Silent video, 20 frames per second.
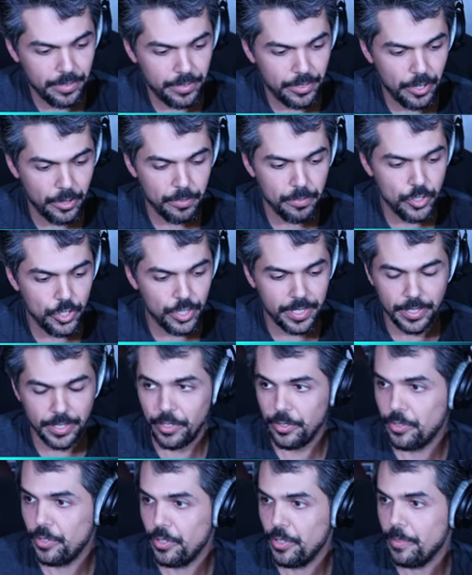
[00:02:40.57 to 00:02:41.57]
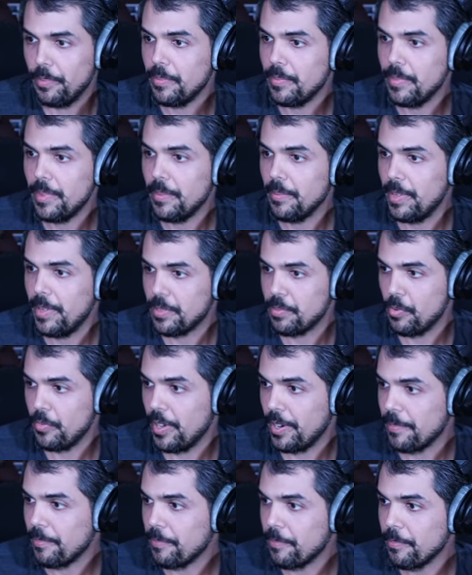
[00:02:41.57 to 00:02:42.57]
So G602, let's
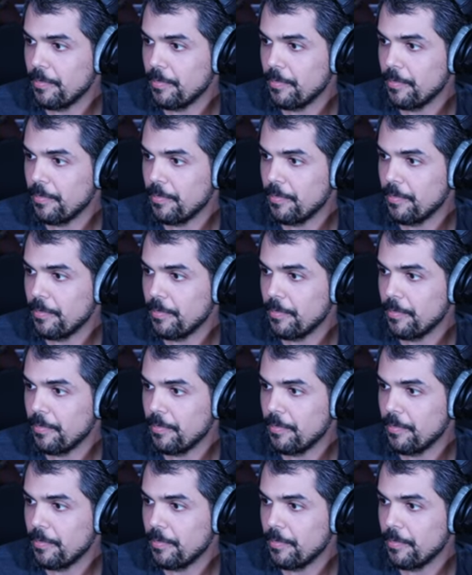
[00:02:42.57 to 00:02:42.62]
move on.